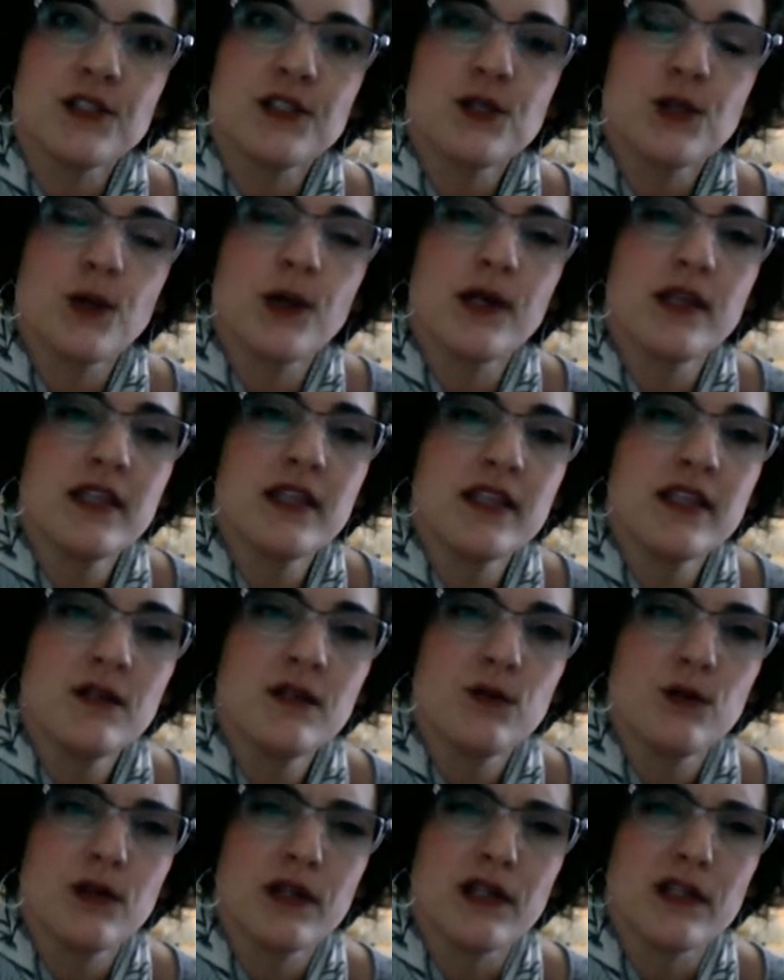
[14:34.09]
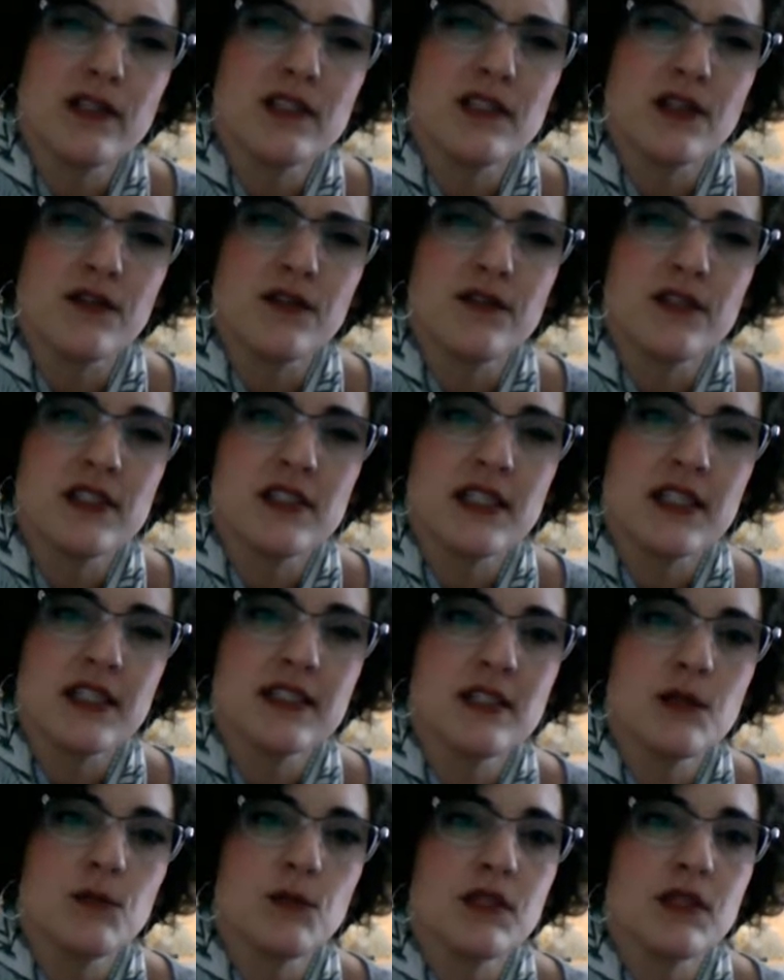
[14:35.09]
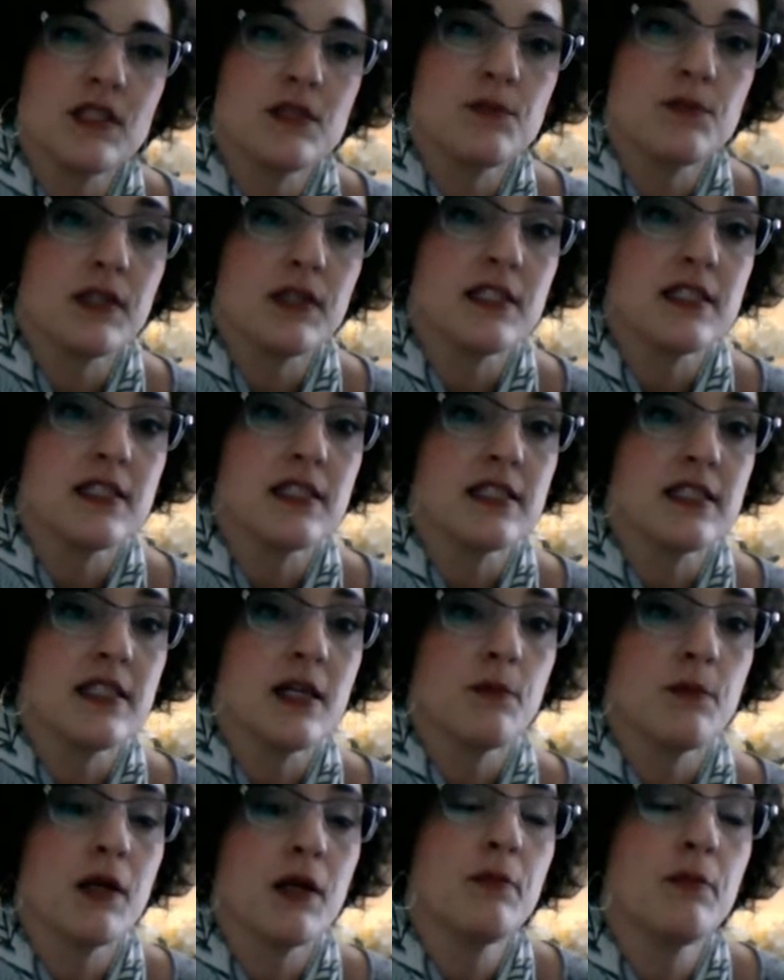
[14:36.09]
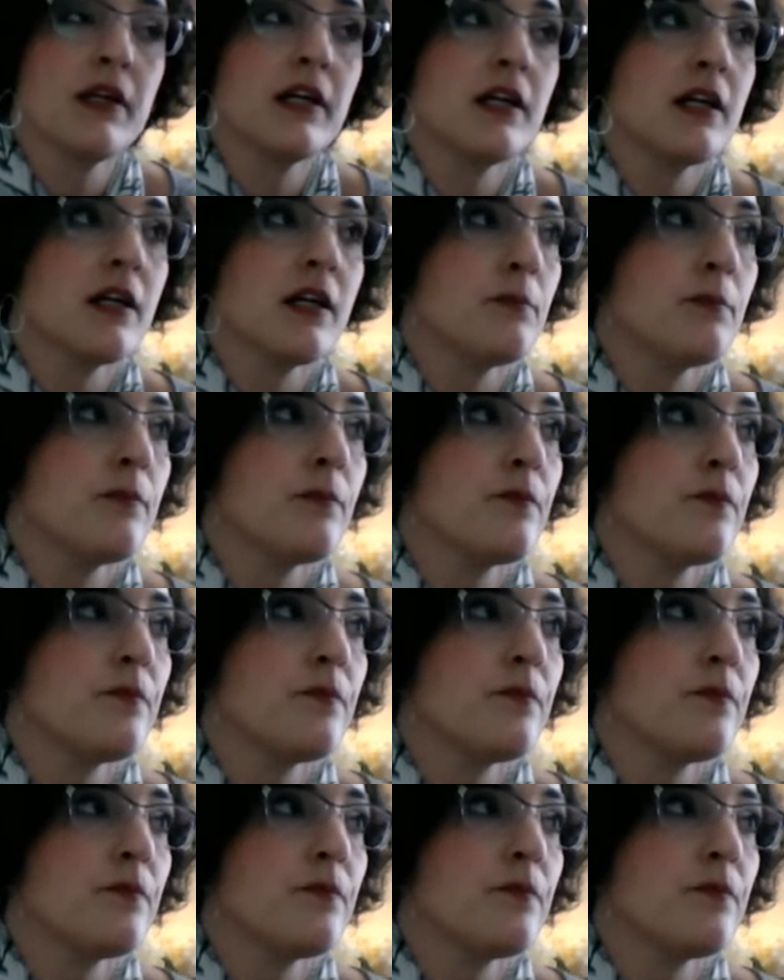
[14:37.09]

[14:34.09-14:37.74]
So I think when I start visiting some of these places, I might pick up